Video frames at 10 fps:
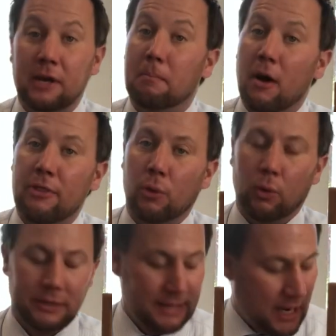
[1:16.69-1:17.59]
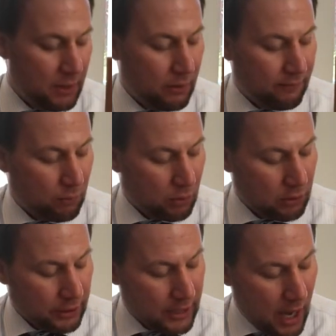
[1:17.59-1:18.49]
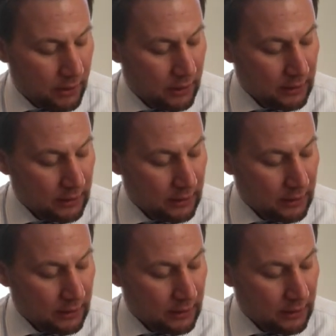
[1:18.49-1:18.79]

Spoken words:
month, or day, whatever we're looking at.